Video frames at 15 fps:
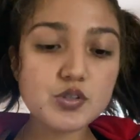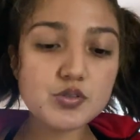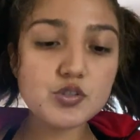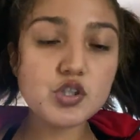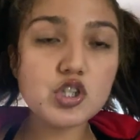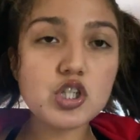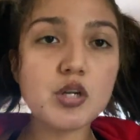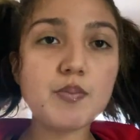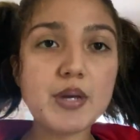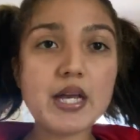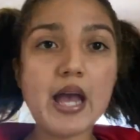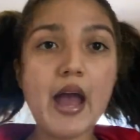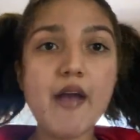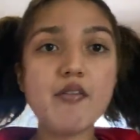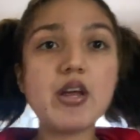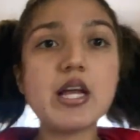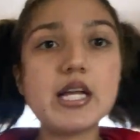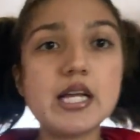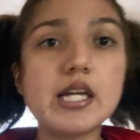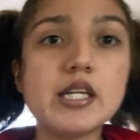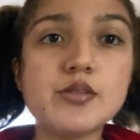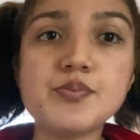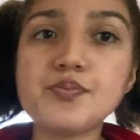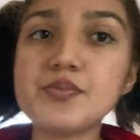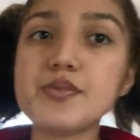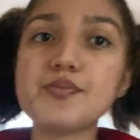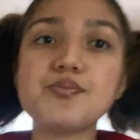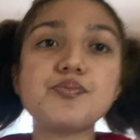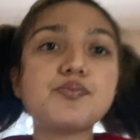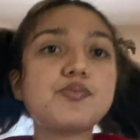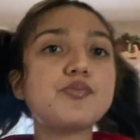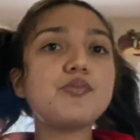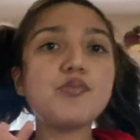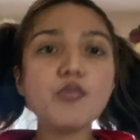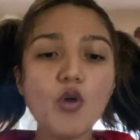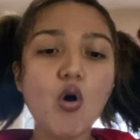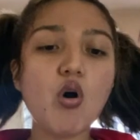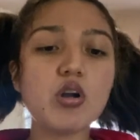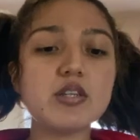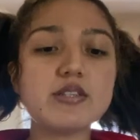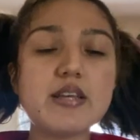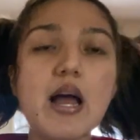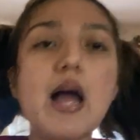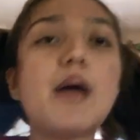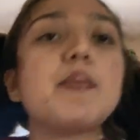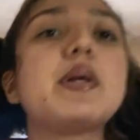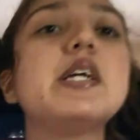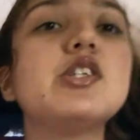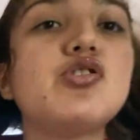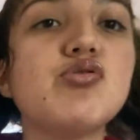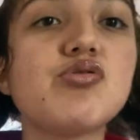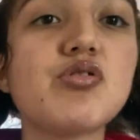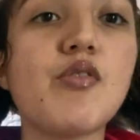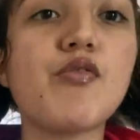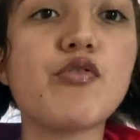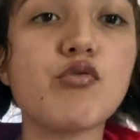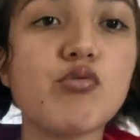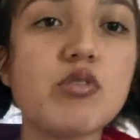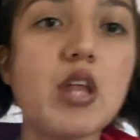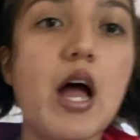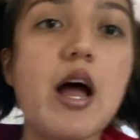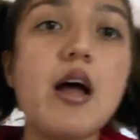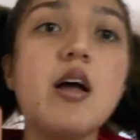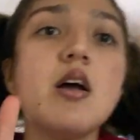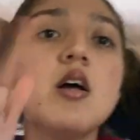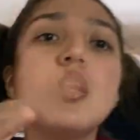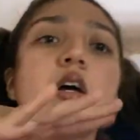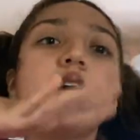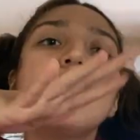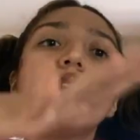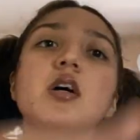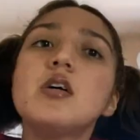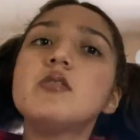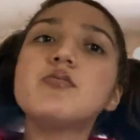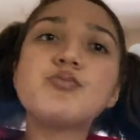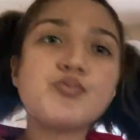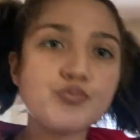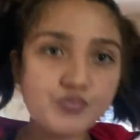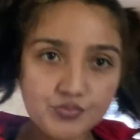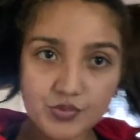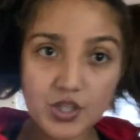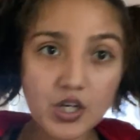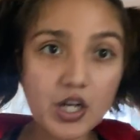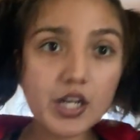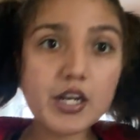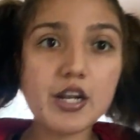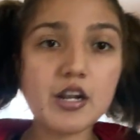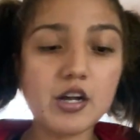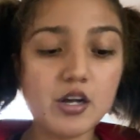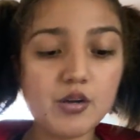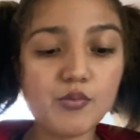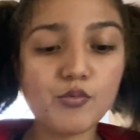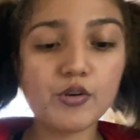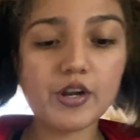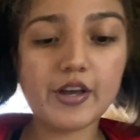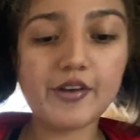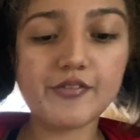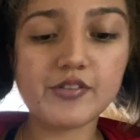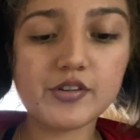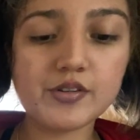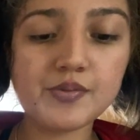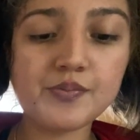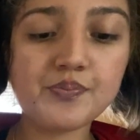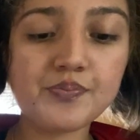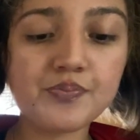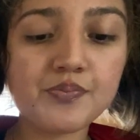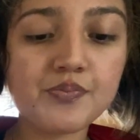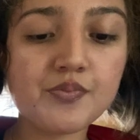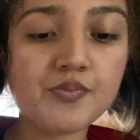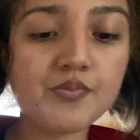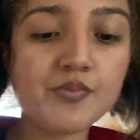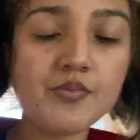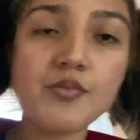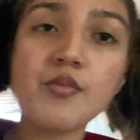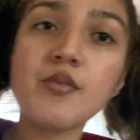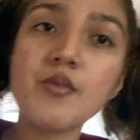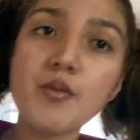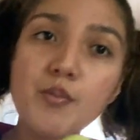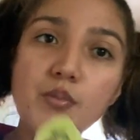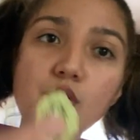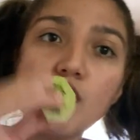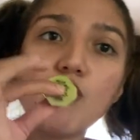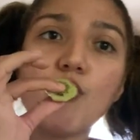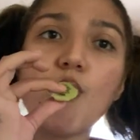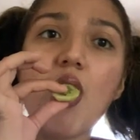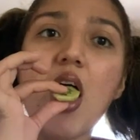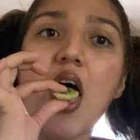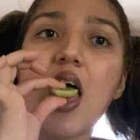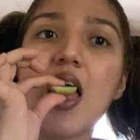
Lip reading: You shouldn't be caving in all the time. Get you some fruta. Cut it up, whatever. Boom.